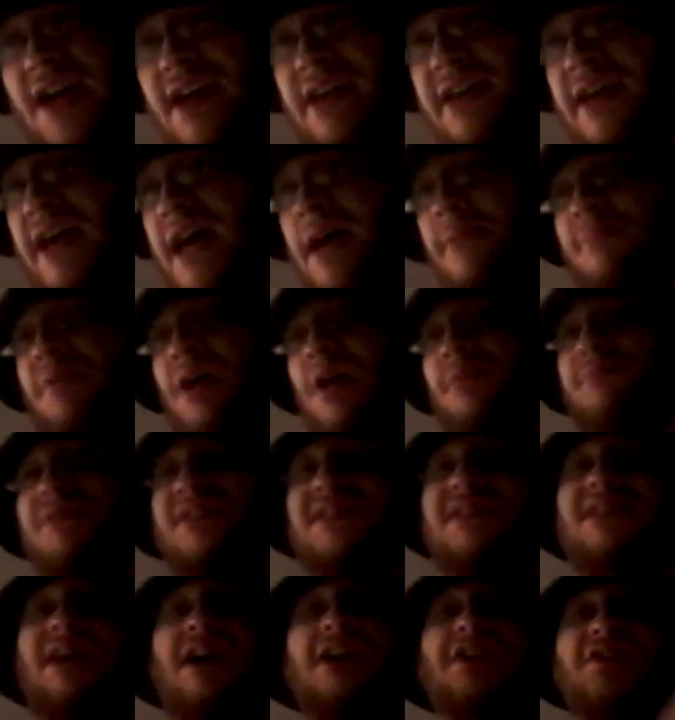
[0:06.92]
at Capcom
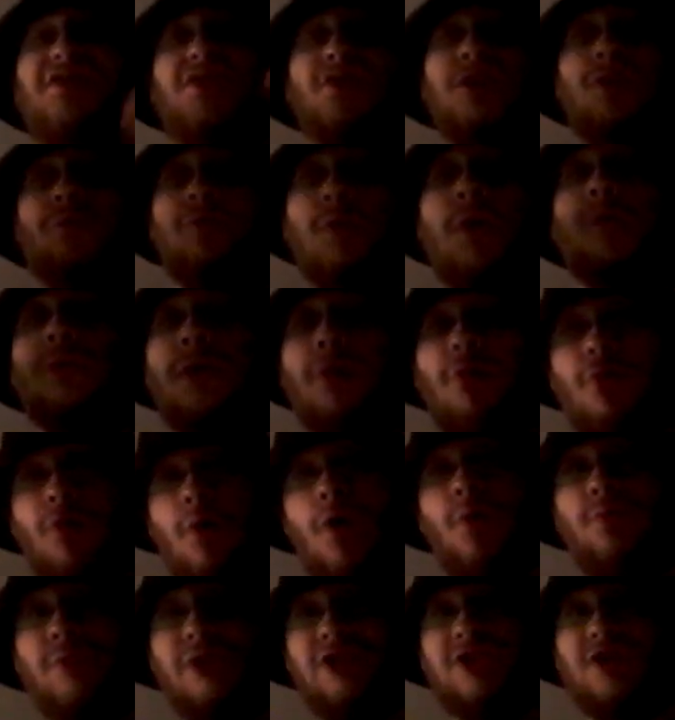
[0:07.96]
decided to grow a
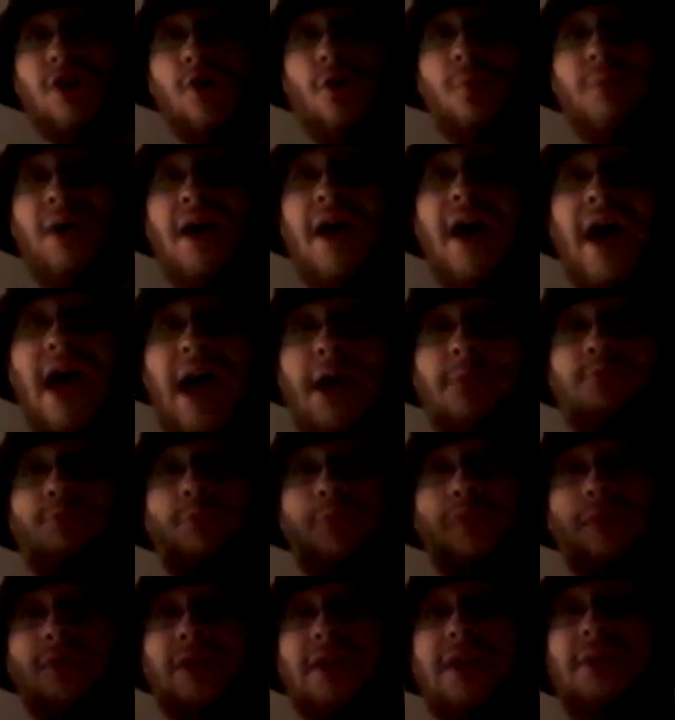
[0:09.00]
chromosome
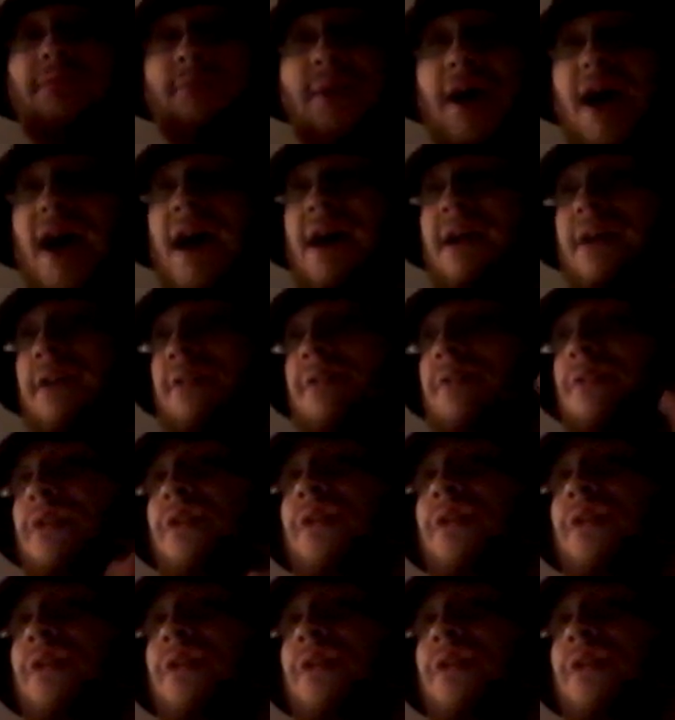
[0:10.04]
and bring back